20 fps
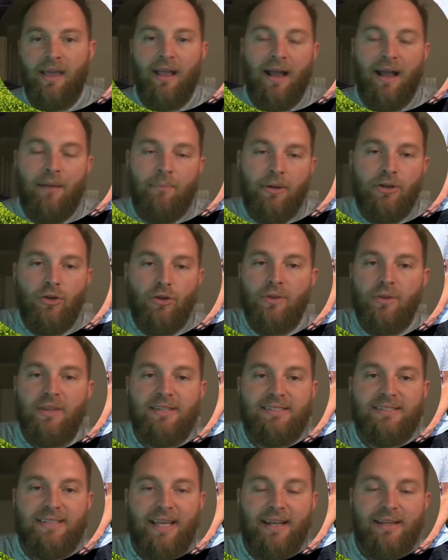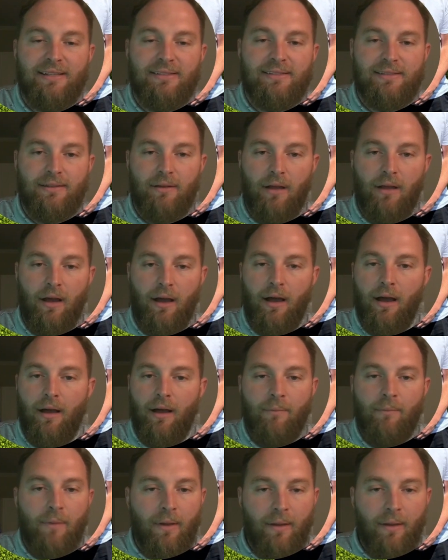I've been doing this tennis
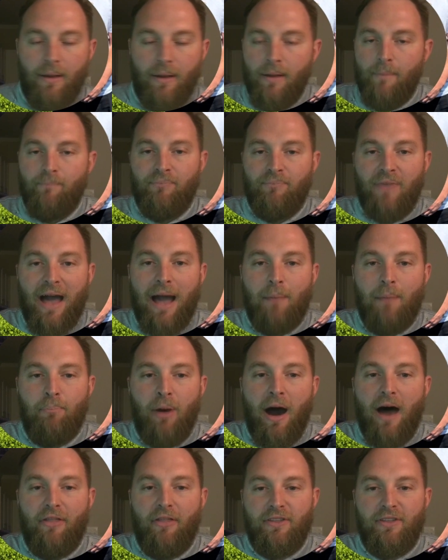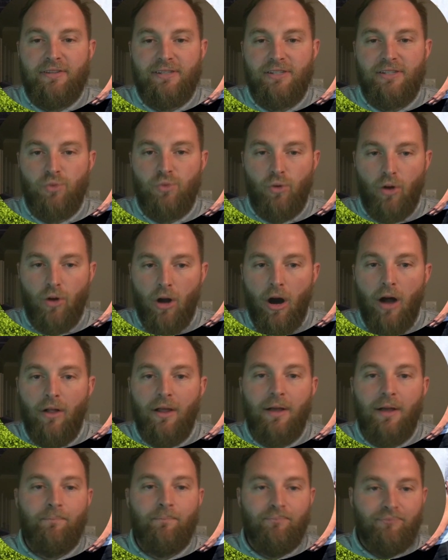hypothesis, we'll call
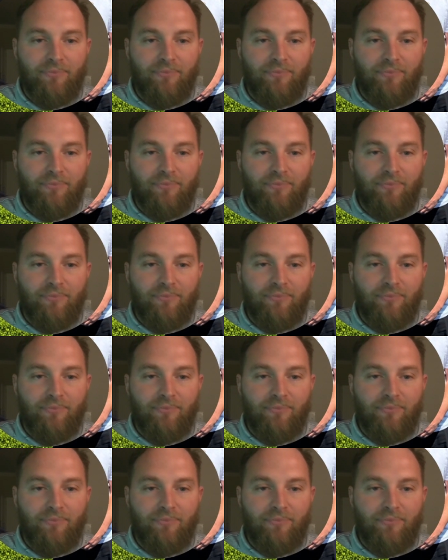it.